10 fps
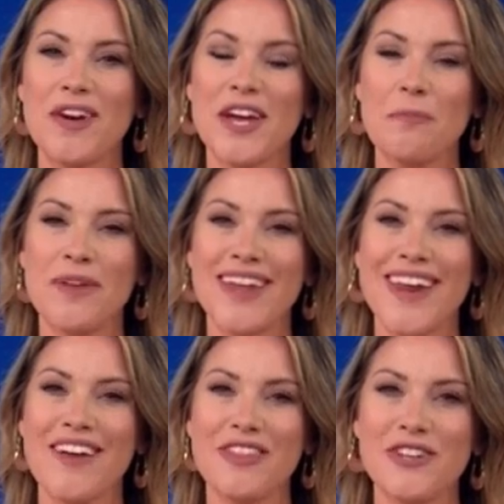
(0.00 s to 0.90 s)
want to help you
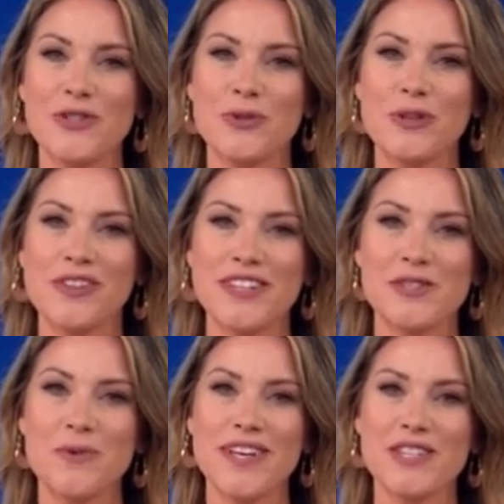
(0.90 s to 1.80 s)
get out the door
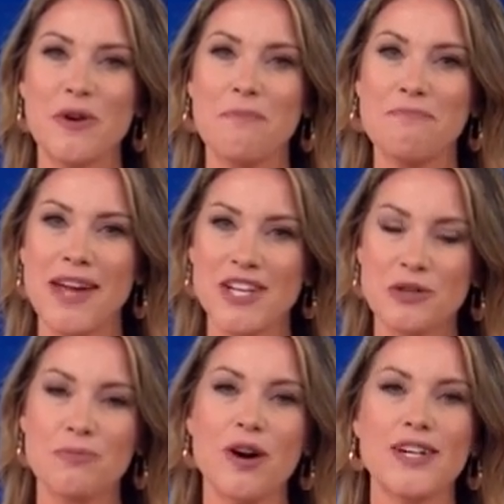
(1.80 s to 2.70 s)
this week. So a
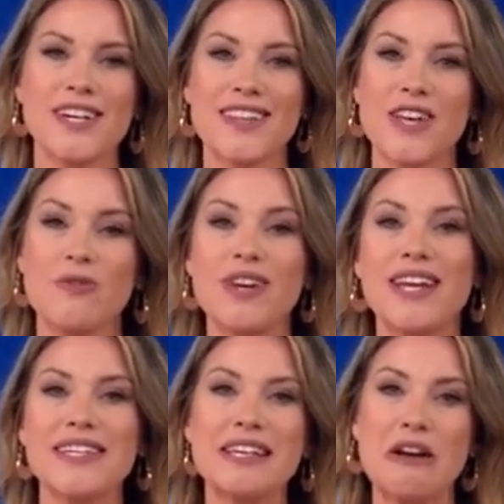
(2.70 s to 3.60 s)
major project that you need to